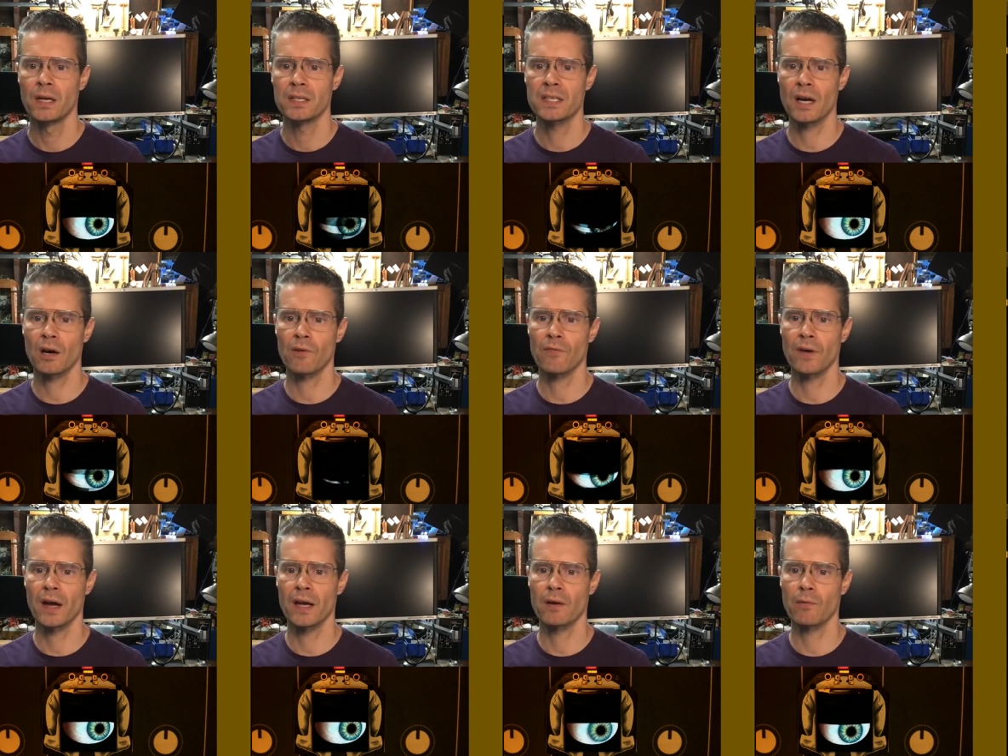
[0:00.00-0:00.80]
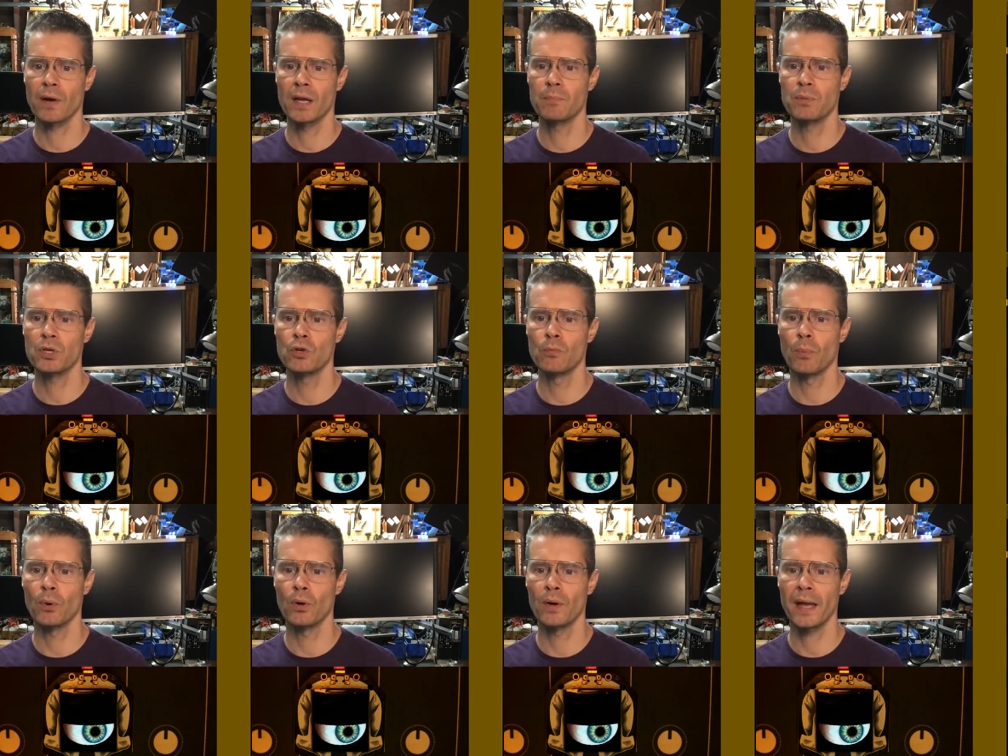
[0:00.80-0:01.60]
terrifying red
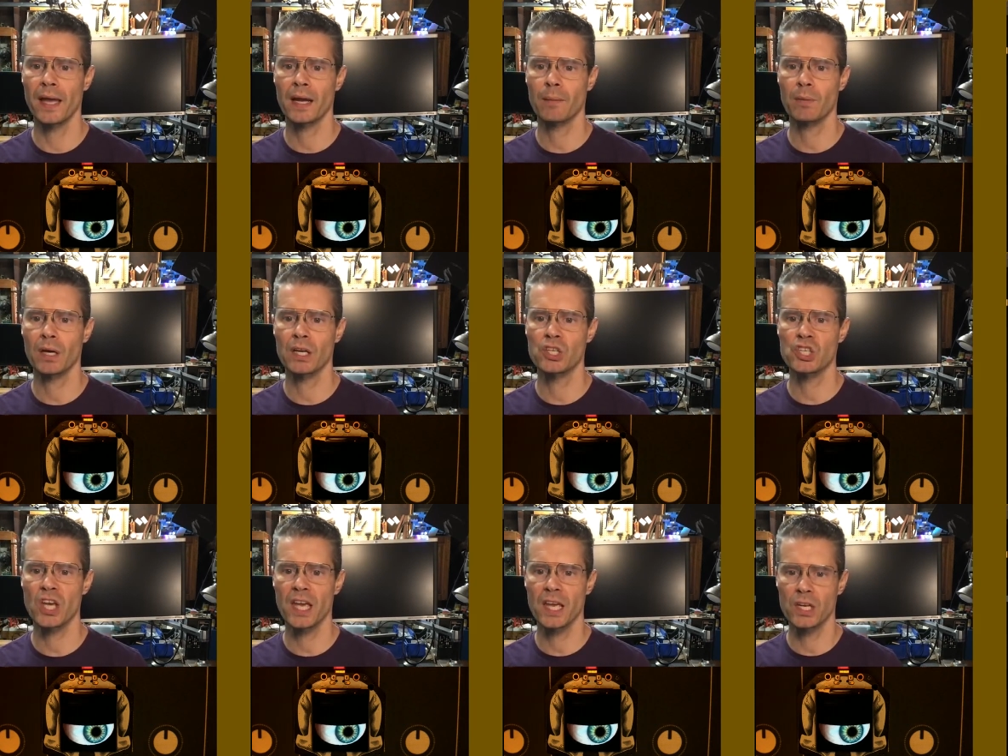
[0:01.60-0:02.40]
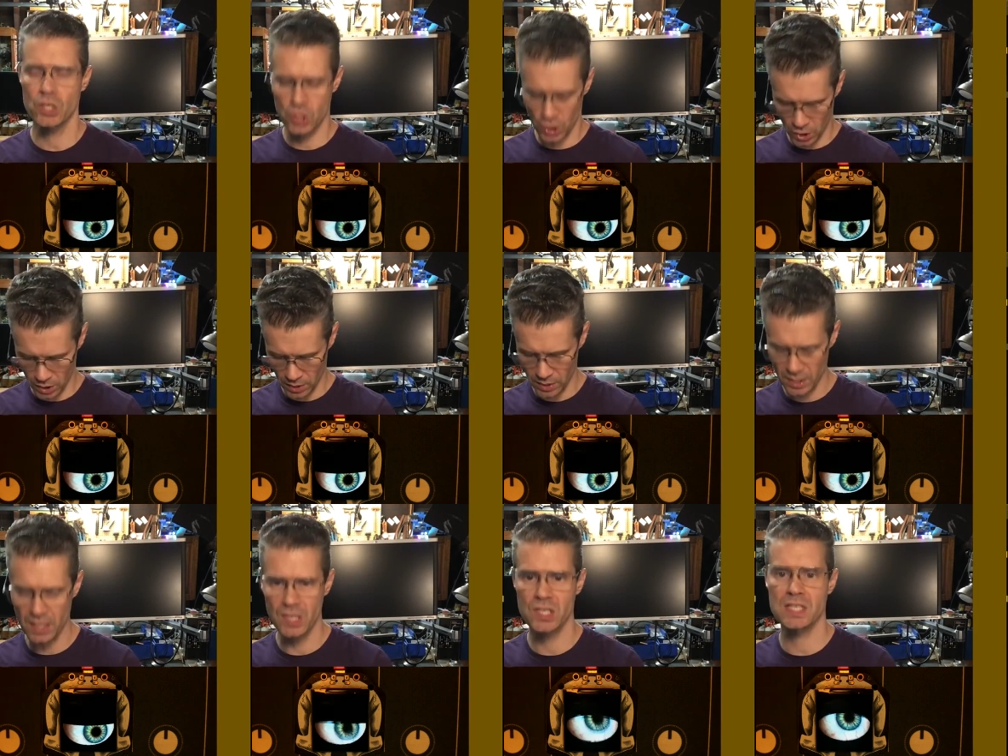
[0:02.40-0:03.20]
pupil, and I'm gonna change
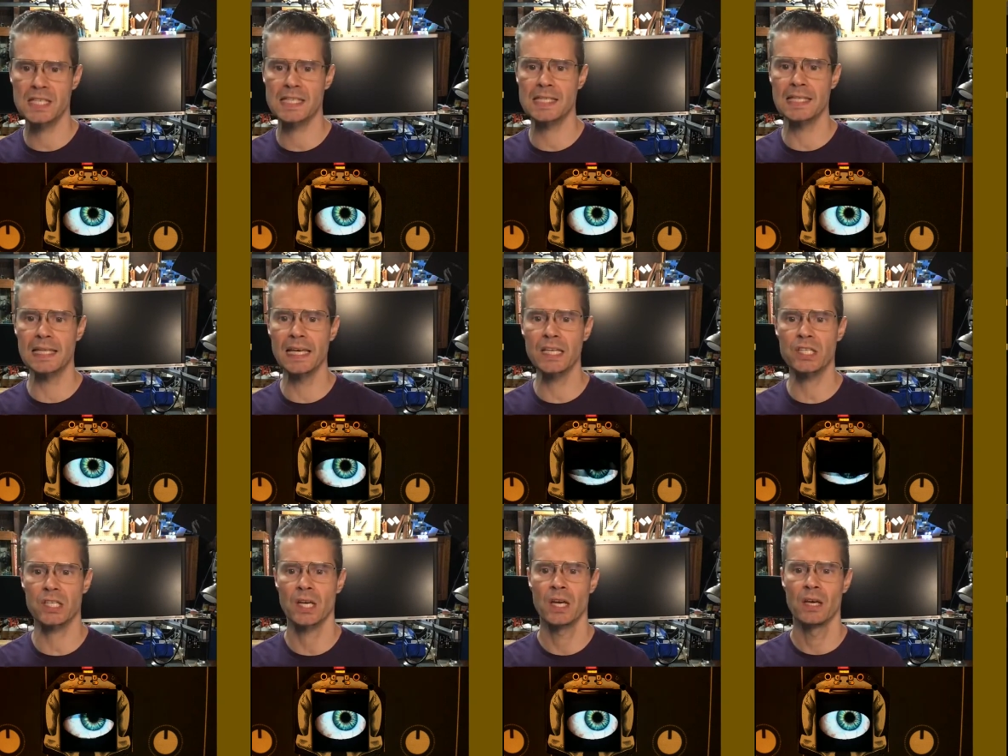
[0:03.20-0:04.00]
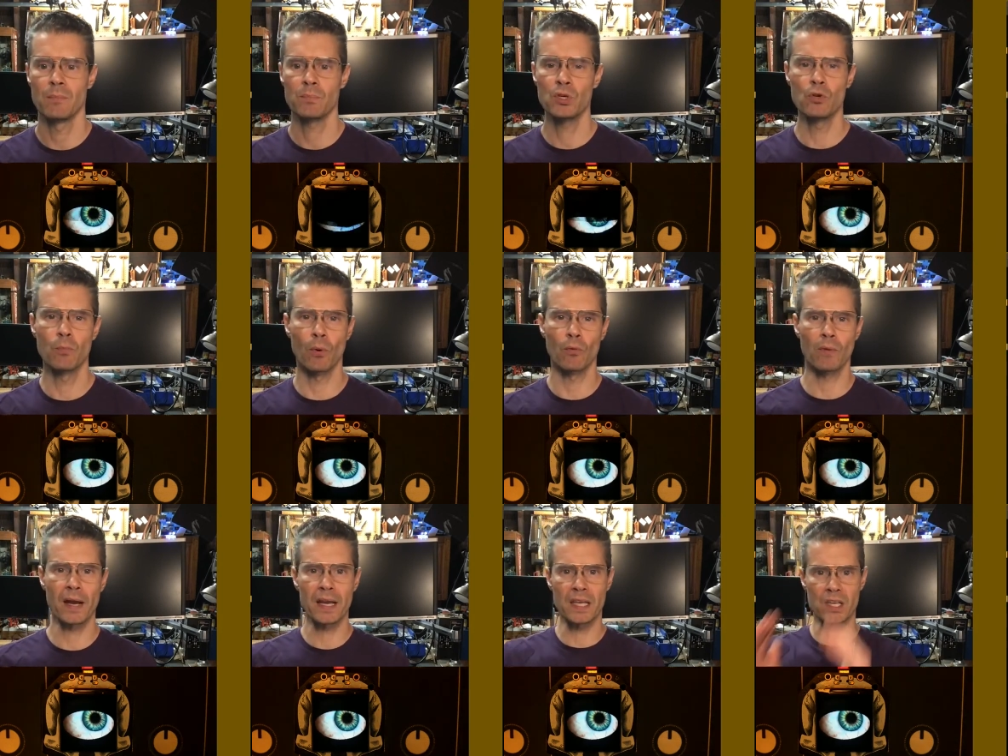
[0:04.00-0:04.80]
the slit pupil
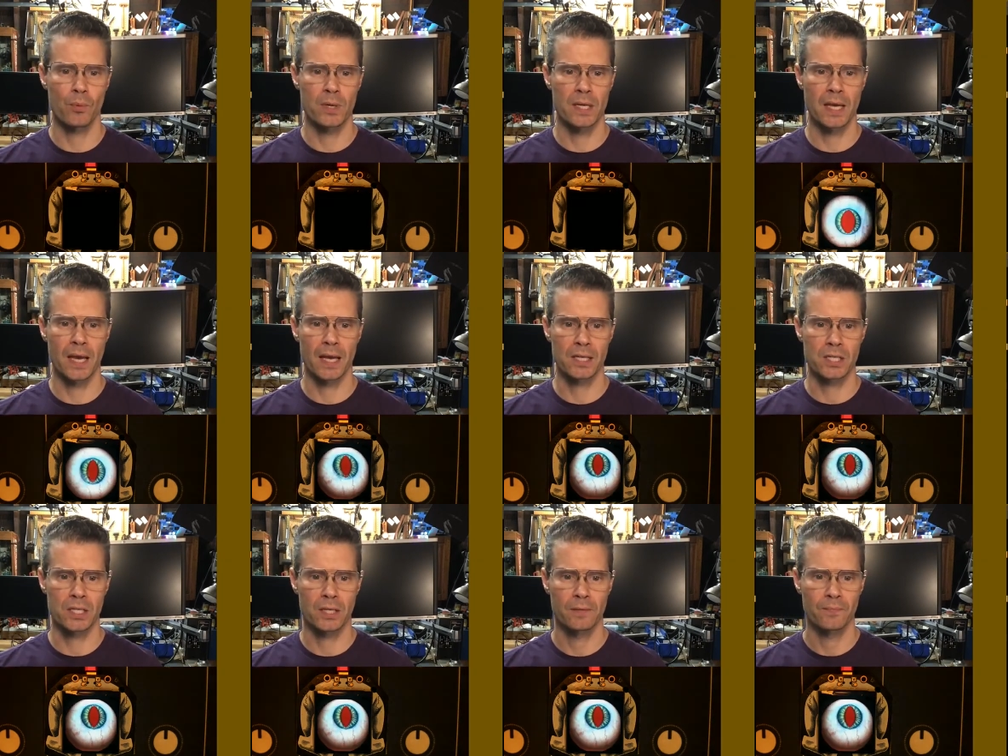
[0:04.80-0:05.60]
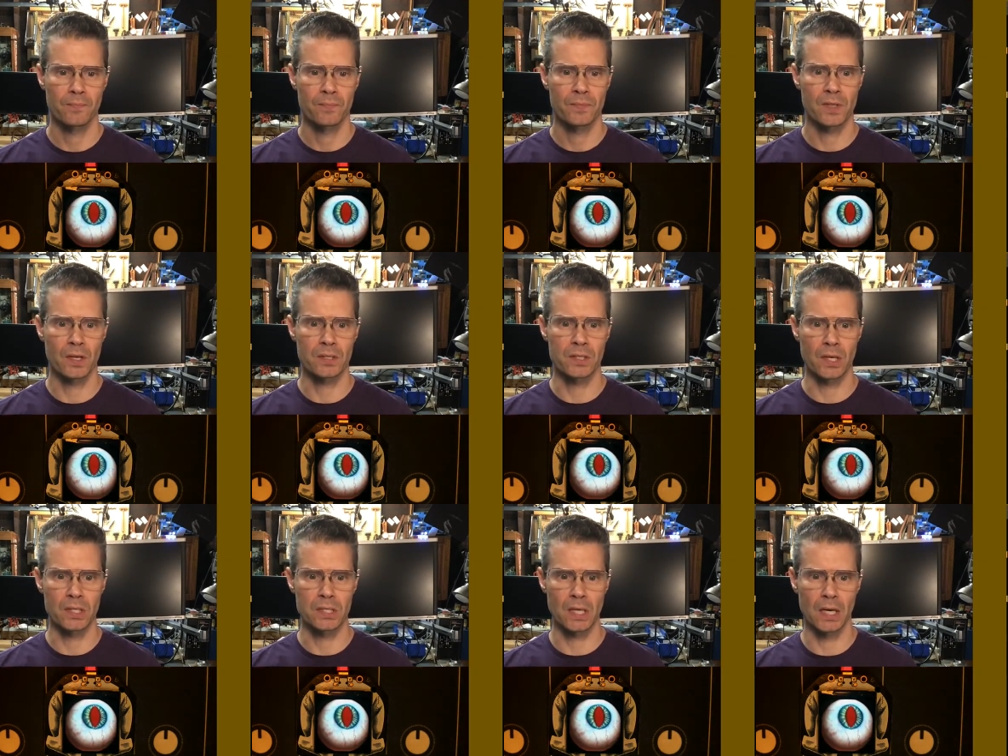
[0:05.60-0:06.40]
radius. We get, dun
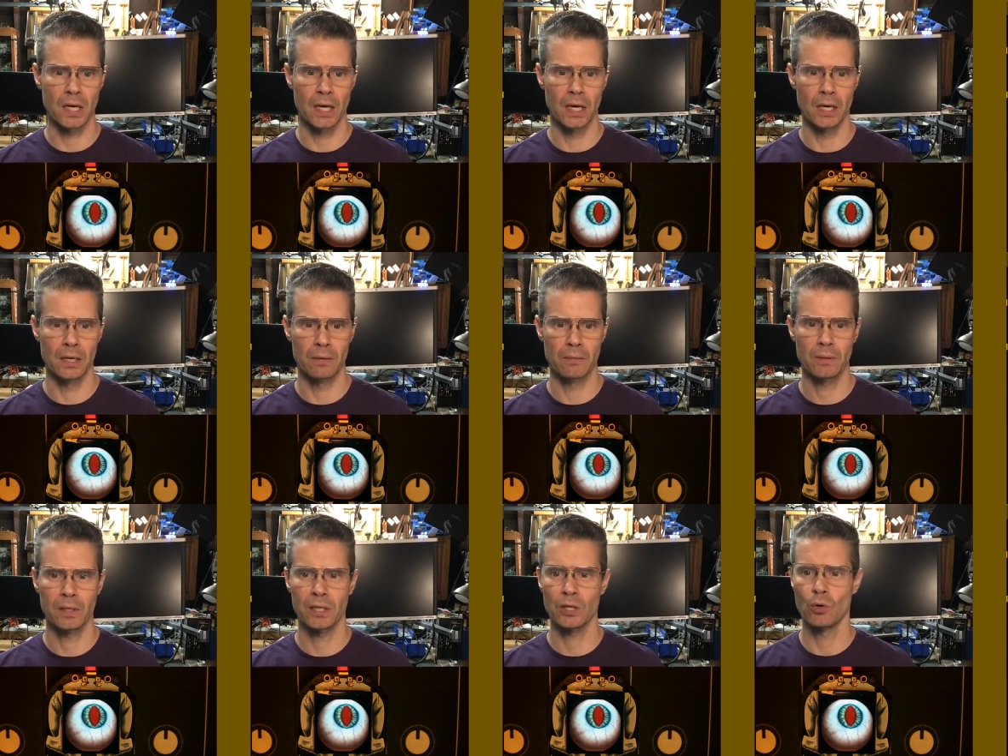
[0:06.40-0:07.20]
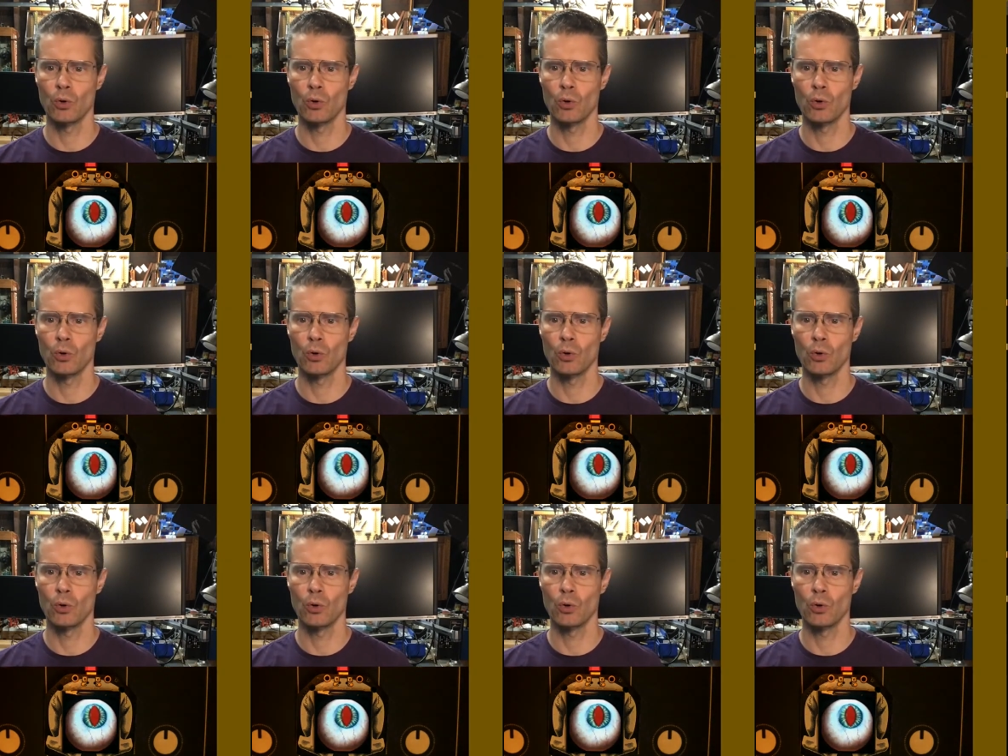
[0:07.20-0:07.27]
dun dun, really